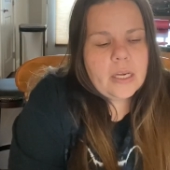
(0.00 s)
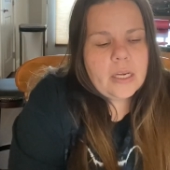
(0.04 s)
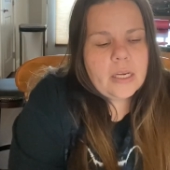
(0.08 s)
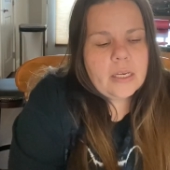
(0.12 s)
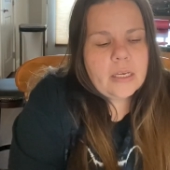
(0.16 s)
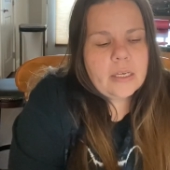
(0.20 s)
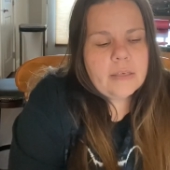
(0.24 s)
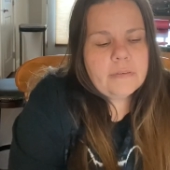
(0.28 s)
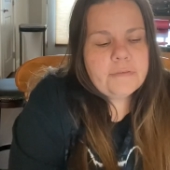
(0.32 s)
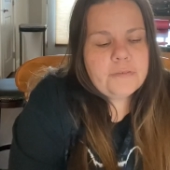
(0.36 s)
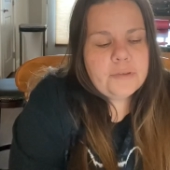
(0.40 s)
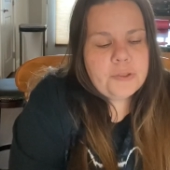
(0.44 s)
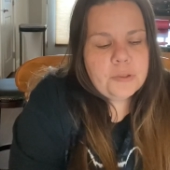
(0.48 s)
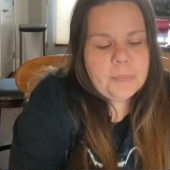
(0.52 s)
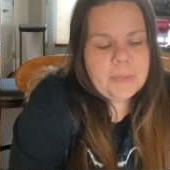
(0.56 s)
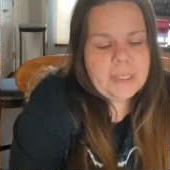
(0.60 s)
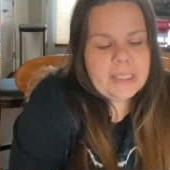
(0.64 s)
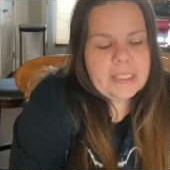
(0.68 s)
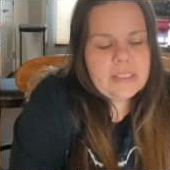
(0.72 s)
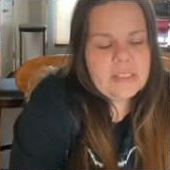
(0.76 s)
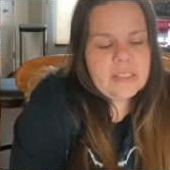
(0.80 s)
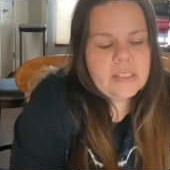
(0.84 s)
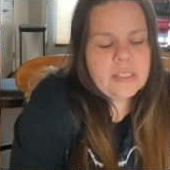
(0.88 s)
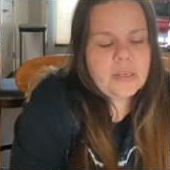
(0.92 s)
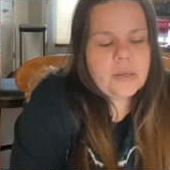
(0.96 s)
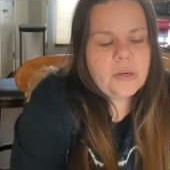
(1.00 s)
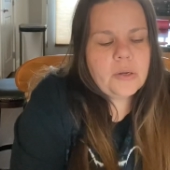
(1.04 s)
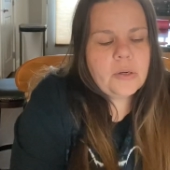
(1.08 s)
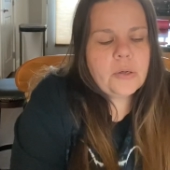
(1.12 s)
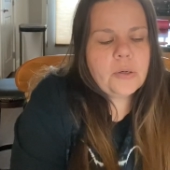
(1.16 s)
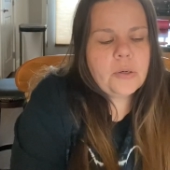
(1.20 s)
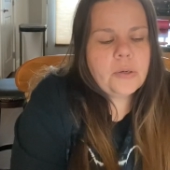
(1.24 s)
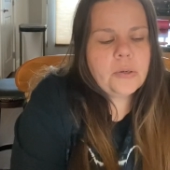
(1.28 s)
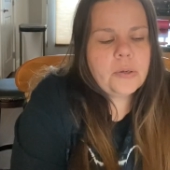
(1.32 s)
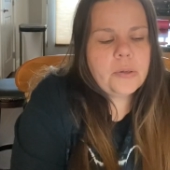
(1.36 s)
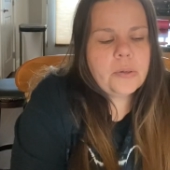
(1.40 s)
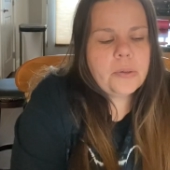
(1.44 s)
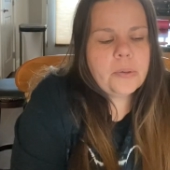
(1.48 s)
A few months
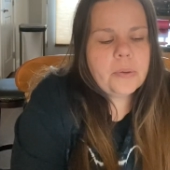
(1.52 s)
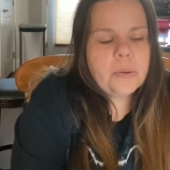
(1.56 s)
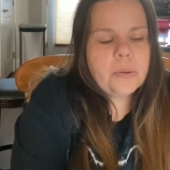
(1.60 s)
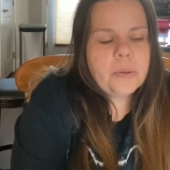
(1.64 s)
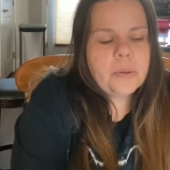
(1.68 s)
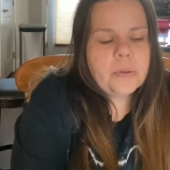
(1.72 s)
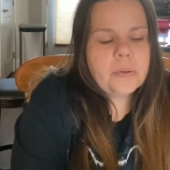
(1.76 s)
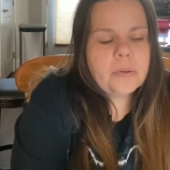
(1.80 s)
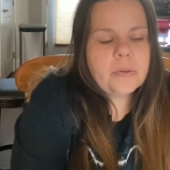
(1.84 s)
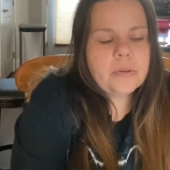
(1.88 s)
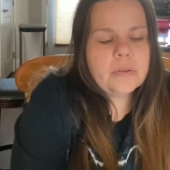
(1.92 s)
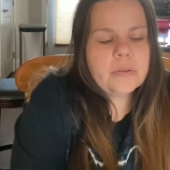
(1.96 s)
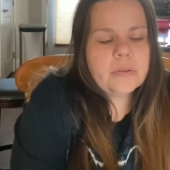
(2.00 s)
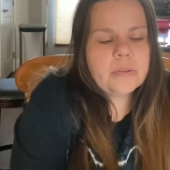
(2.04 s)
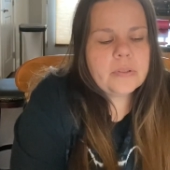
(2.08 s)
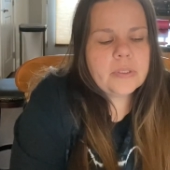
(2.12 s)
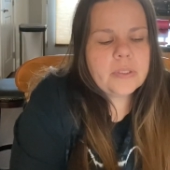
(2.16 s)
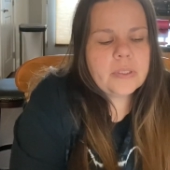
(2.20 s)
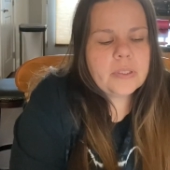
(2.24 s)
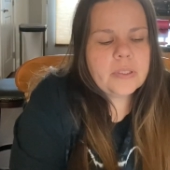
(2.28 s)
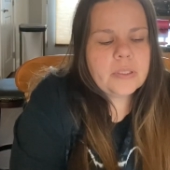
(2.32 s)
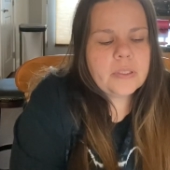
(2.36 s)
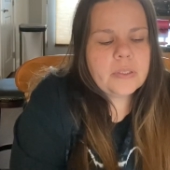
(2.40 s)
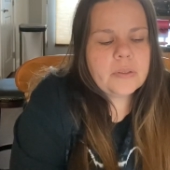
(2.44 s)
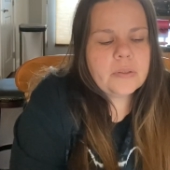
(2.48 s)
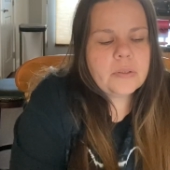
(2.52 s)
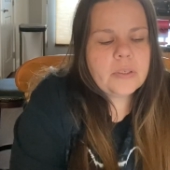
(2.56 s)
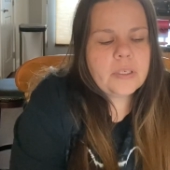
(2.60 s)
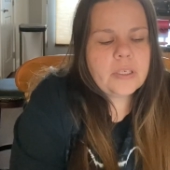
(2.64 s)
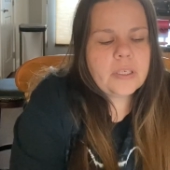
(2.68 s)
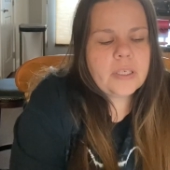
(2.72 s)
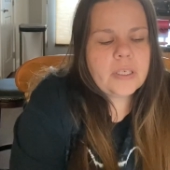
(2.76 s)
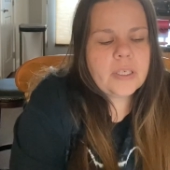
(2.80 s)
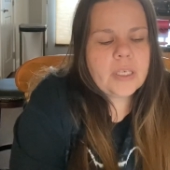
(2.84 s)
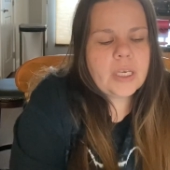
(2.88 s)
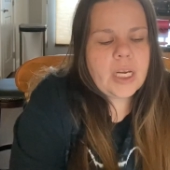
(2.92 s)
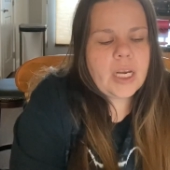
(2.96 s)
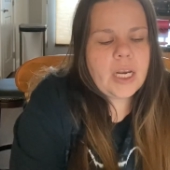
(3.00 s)
ago,
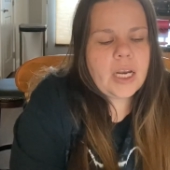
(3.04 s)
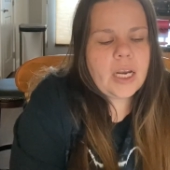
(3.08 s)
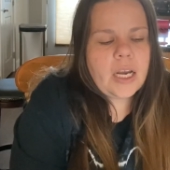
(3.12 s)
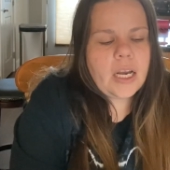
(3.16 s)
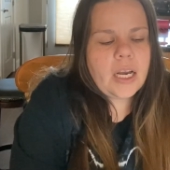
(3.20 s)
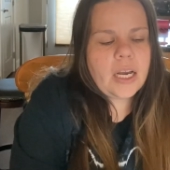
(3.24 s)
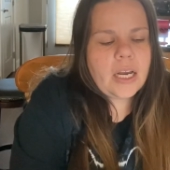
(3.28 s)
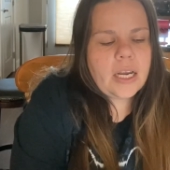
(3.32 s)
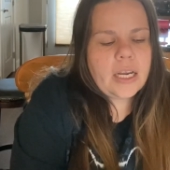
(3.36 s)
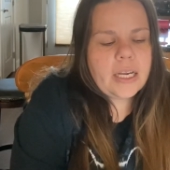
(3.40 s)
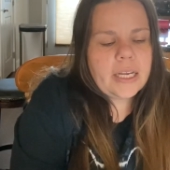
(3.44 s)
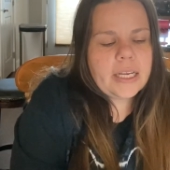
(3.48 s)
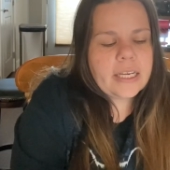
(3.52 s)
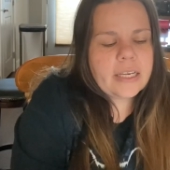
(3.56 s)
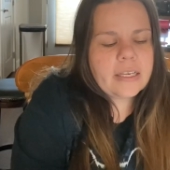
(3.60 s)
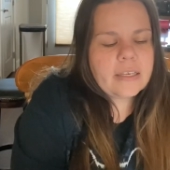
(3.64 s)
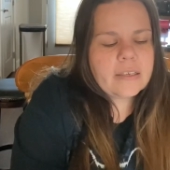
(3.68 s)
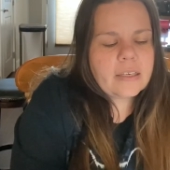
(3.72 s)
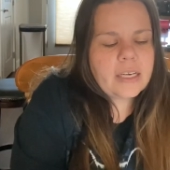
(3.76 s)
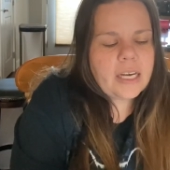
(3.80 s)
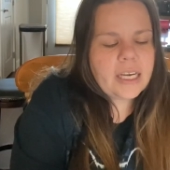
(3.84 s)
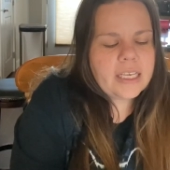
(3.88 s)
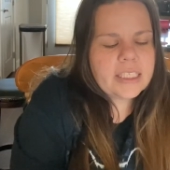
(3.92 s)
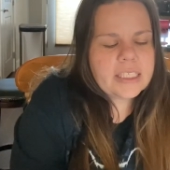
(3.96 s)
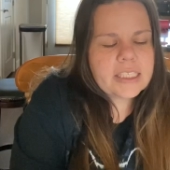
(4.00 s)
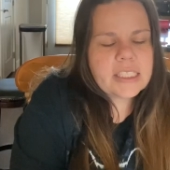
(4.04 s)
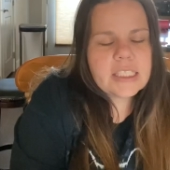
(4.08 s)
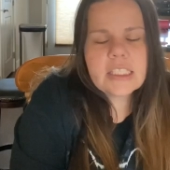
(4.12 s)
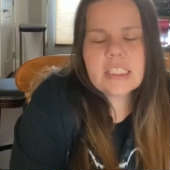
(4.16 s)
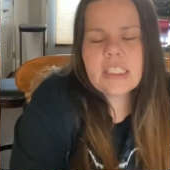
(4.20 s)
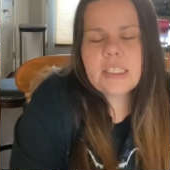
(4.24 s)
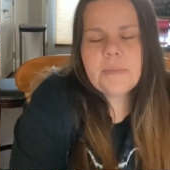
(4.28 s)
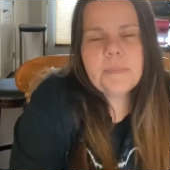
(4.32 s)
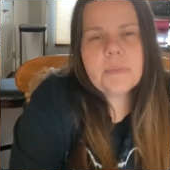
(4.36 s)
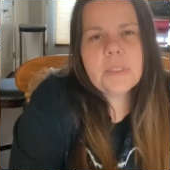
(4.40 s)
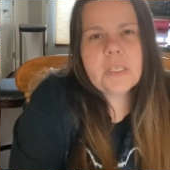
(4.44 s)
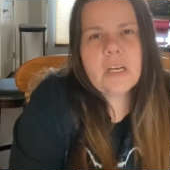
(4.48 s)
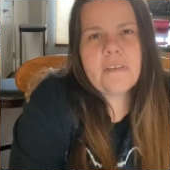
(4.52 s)
I kind of
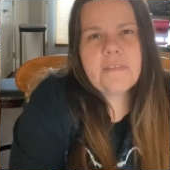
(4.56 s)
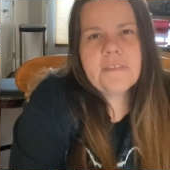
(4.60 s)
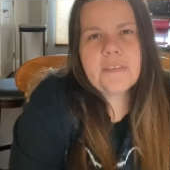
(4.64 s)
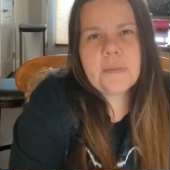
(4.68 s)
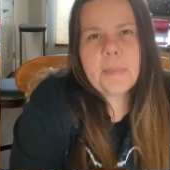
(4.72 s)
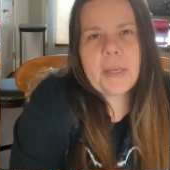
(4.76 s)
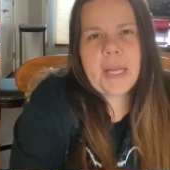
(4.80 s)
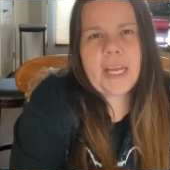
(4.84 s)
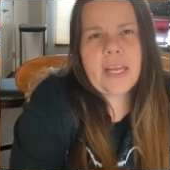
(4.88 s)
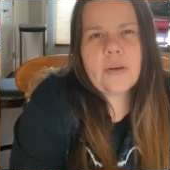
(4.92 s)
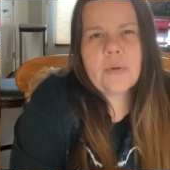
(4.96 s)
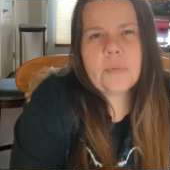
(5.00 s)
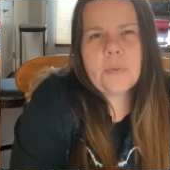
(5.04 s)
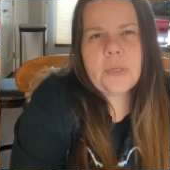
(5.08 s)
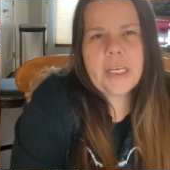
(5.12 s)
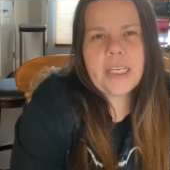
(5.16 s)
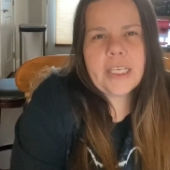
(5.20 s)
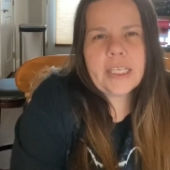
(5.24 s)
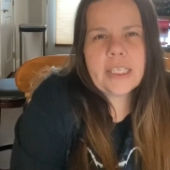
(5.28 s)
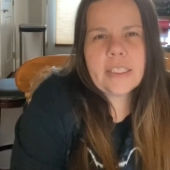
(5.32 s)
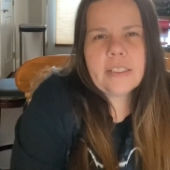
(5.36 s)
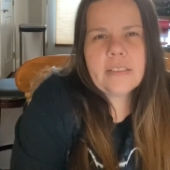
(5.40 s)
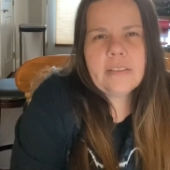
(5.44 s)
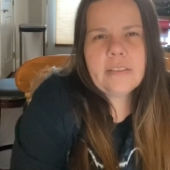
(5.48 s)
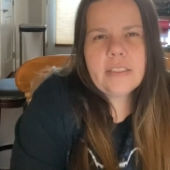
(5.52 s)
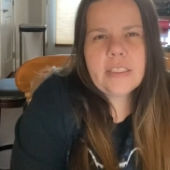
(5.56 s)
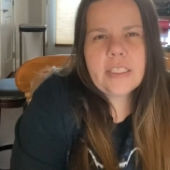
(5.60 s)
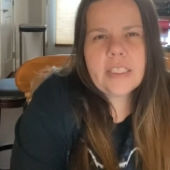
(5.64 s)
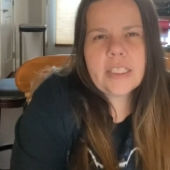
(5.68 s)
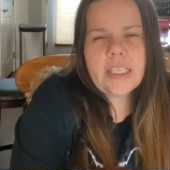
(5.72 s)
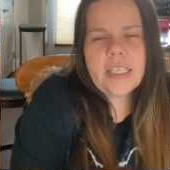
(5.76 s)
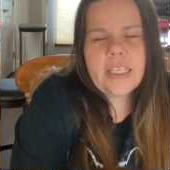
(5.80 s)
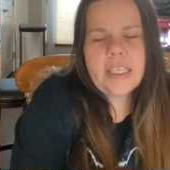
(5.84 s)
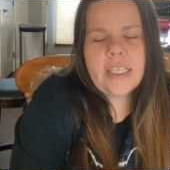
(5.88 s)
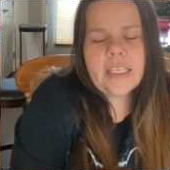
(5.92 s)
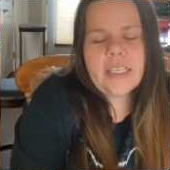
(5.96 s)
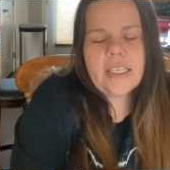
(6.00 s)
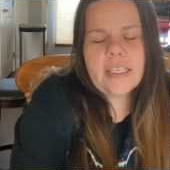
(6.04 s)
slipped off the bandwagon
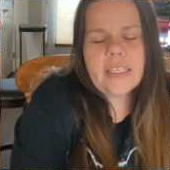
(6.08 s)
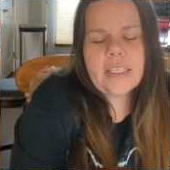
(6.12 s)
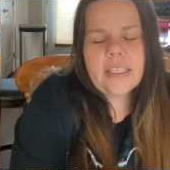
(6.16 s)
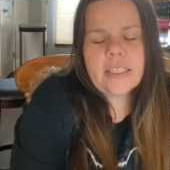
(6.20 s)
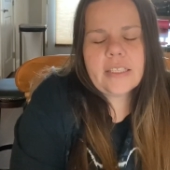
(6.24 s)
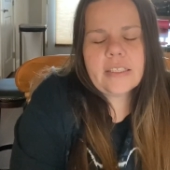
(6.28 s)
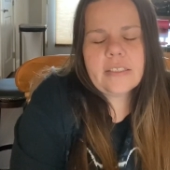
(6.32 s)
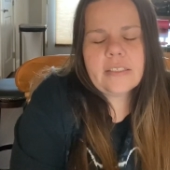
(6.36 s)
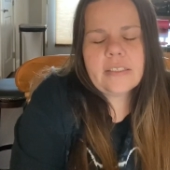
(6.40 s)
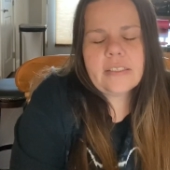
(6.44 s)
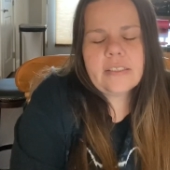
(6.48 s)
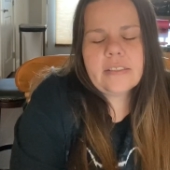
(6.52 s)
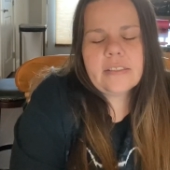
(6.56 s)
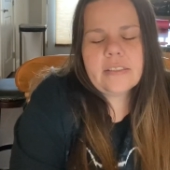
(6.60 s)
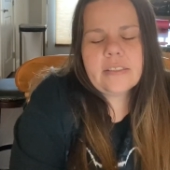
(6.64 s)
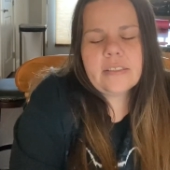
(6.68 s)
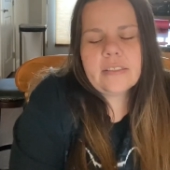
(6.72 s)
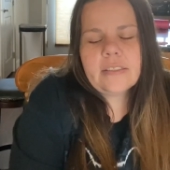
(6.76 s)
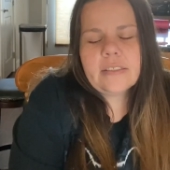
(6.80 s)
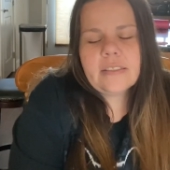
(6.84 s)
and